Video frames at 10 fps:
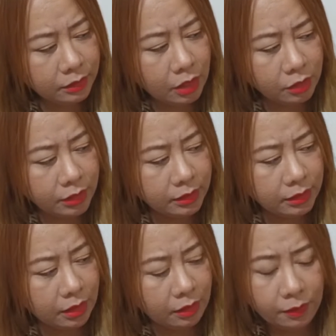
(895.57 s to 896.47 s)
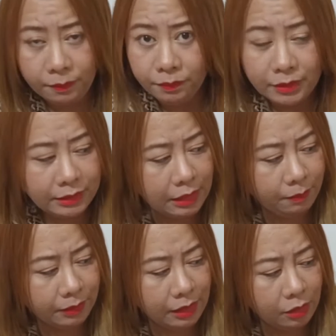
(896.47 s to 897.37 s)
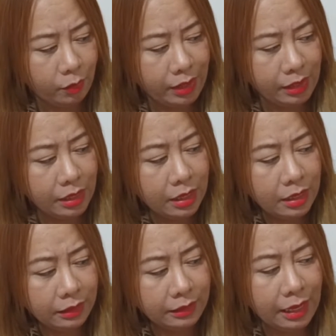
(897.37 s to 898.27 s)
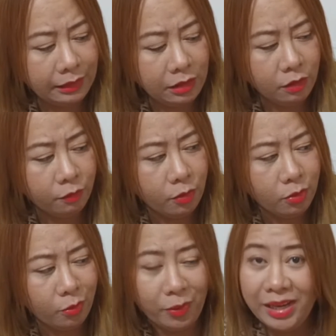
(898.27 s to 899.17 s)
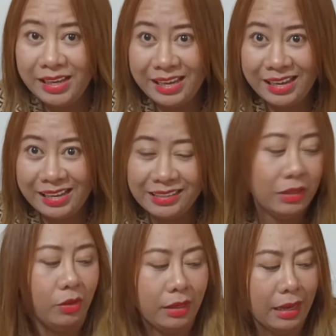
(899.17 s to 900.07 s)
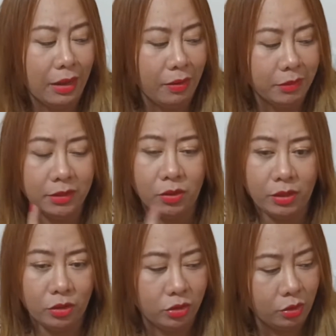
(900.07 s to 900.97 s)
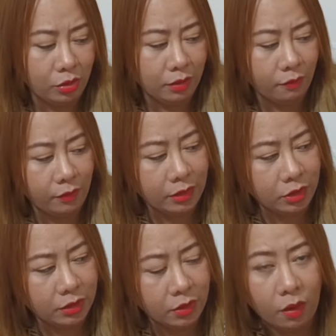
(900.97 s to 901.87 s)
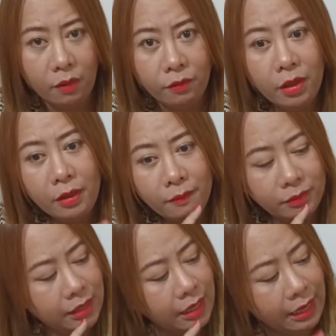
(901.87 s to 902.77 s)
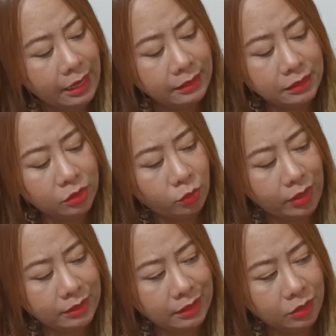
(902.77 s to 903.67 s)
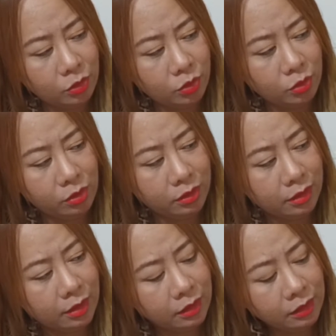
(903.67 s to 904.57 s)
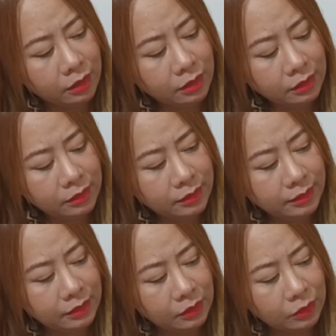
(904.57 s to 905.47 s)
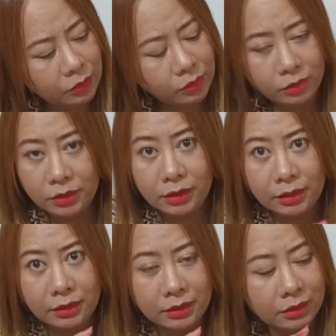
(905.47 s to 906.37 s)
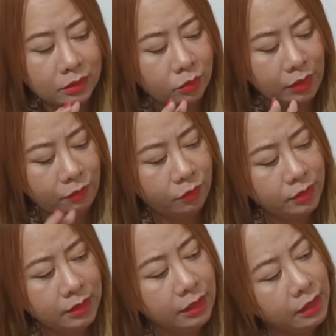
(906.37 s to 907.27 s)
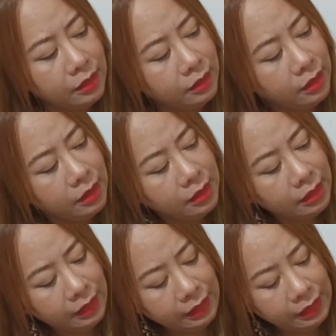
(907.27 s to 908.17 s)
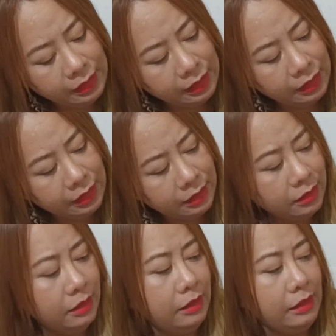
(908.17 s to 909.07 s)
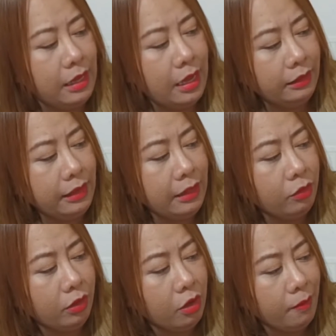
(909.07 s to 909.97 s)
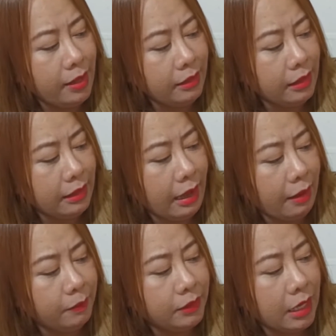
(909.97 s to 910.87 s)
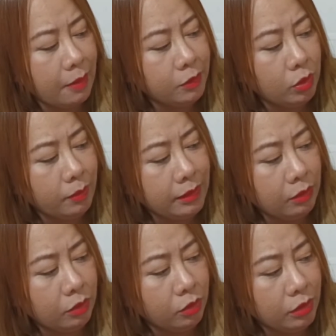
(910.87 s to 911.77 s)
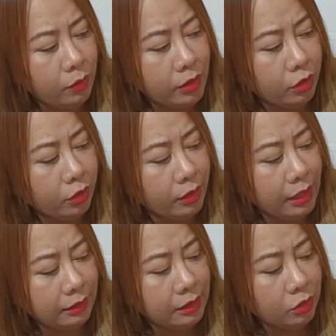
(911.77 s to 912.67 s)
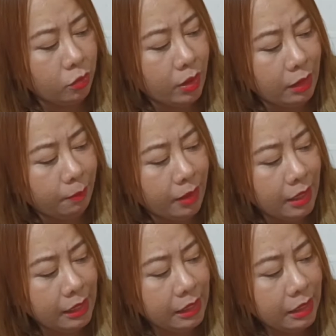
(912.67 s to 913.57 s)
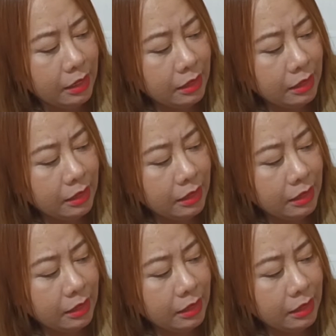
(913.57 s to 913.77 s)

So I'll just skip it anyway. getting your phone ready. So now I'm just going to show you features of the S22 Ultra. So just wait for a second. And yeah, get recommended apps. Apps will be downloaded when you're connected to Wi-Fi.